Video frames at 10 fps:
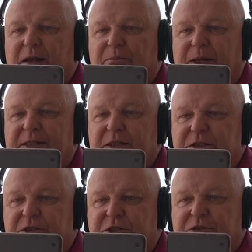
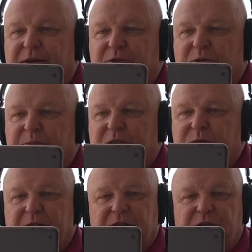passengers' travel
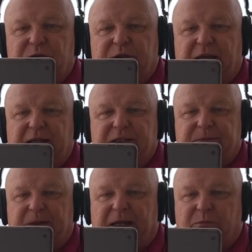between the UK and
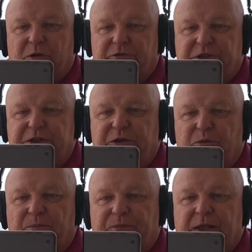Spain will
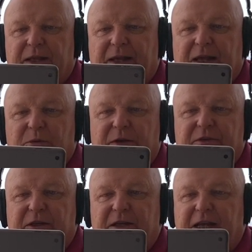resume.
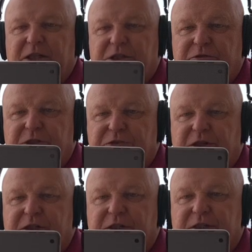However, entry
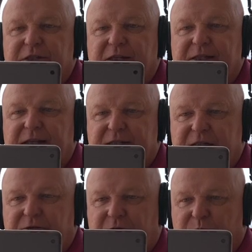restrictions and
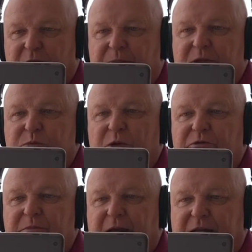testing requirements will
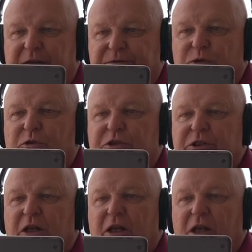remain in
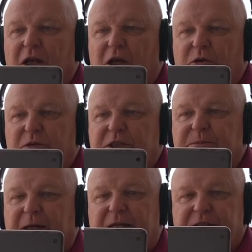force. only
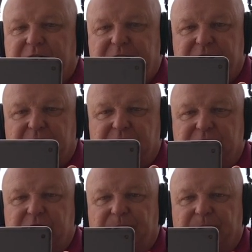Spanish citizens